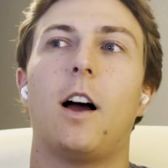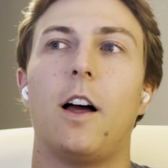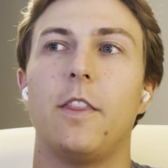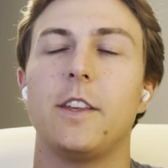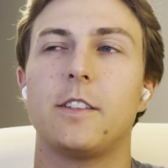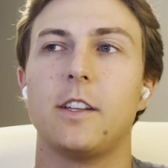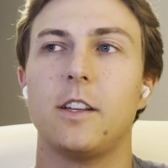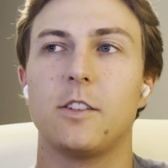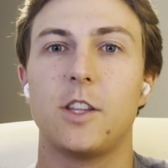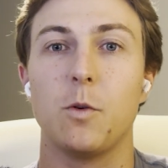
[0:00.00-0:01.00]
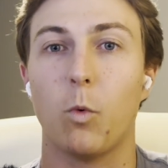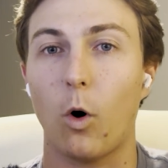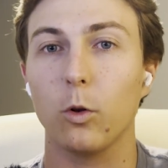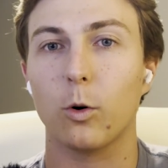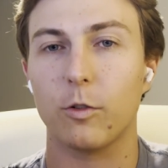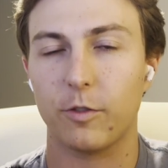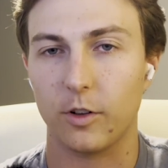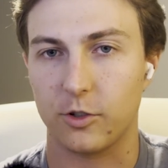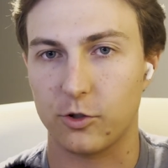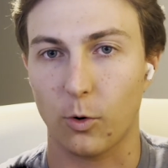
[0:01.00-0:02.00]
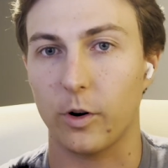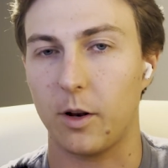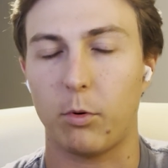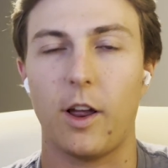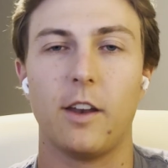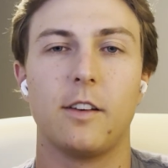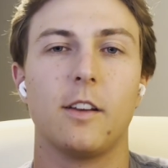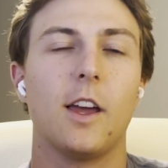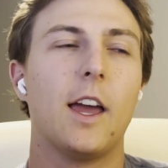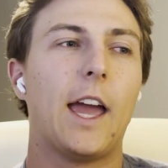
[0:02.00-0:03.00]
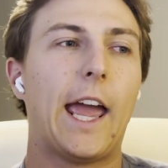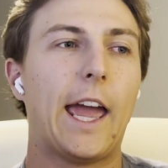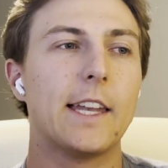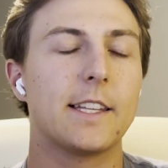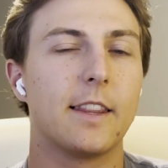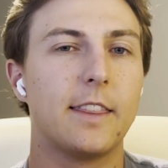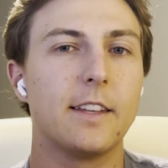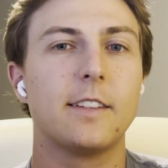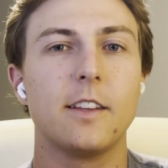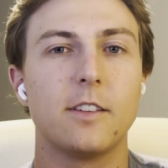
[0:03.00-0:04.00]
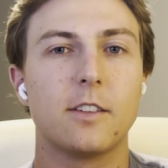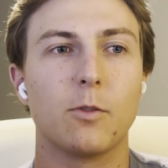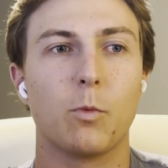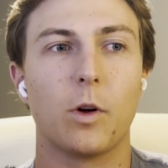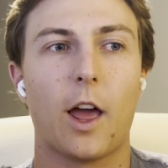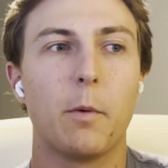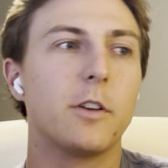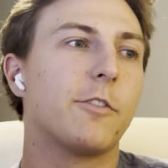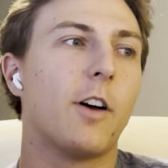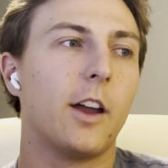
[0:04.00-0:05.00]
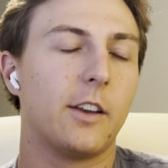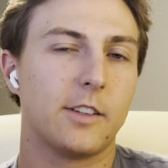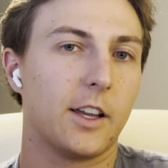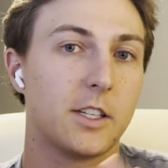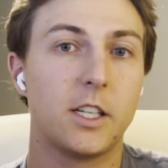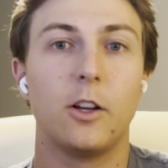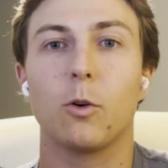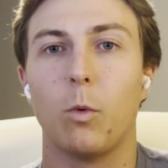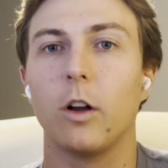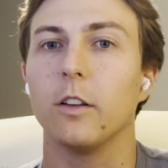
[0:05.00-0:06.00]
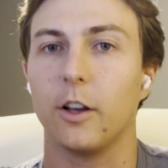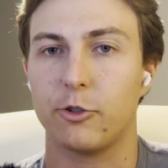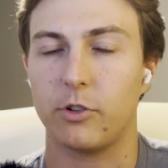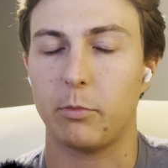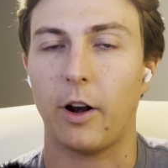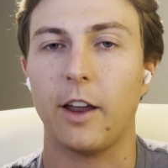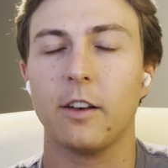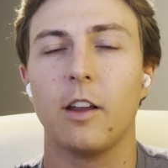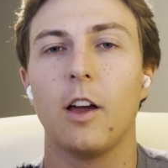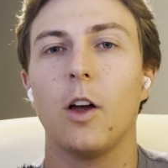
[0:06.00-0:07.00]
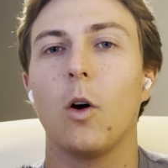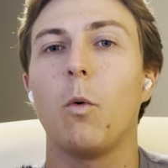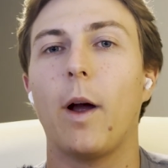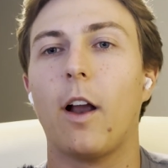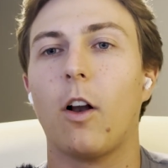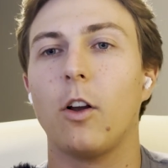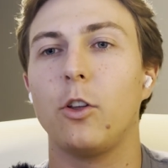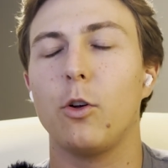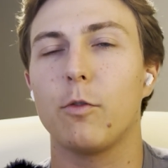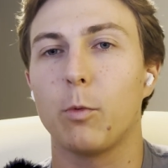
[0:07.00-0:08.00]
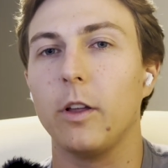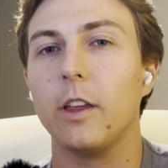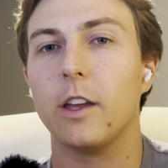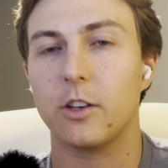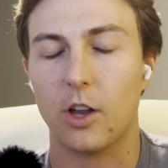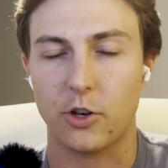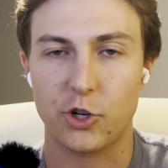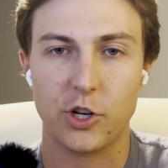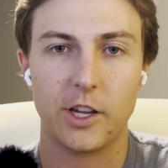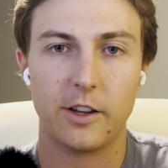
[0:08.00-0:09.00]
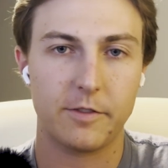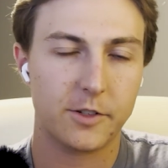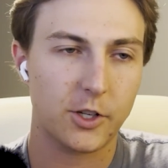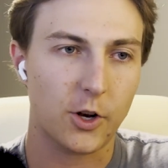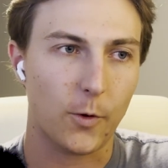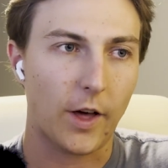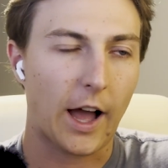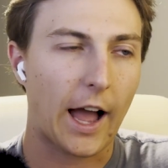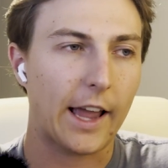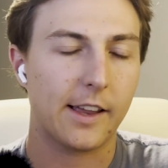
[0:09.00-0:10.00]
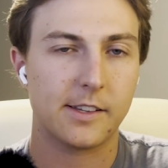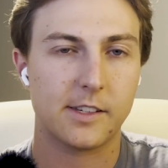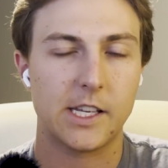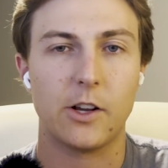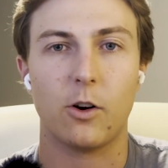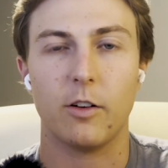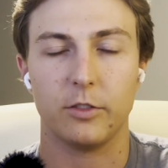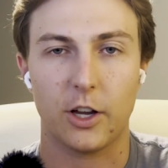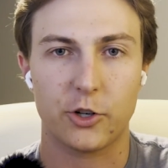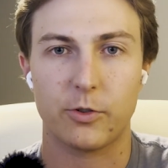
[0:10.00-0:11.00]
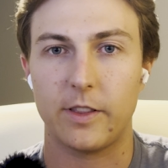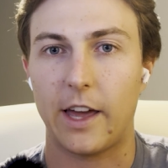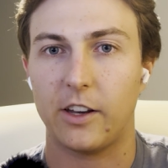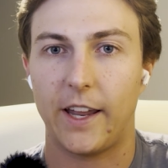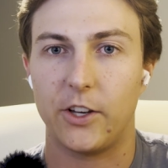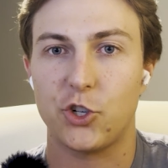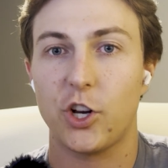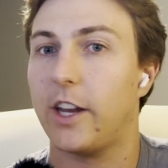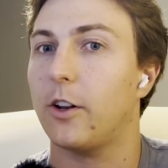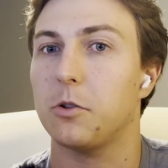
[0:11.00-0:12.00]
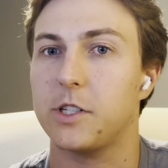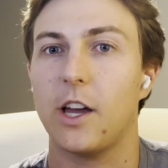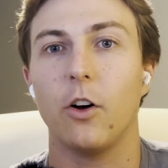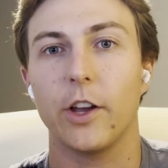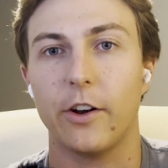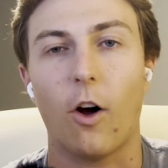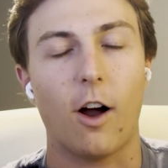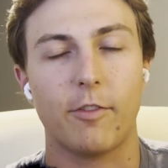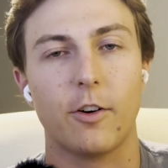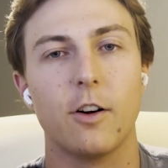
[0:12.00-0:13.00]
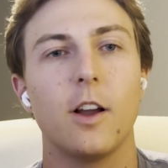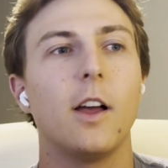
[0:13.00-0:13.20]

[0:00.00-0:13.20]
This is the Waldorf Astoria brand. And this is what I would define as like a tier one luxury brand, where you've really achieved, the highest tier of luxury that a chain hotel can offer.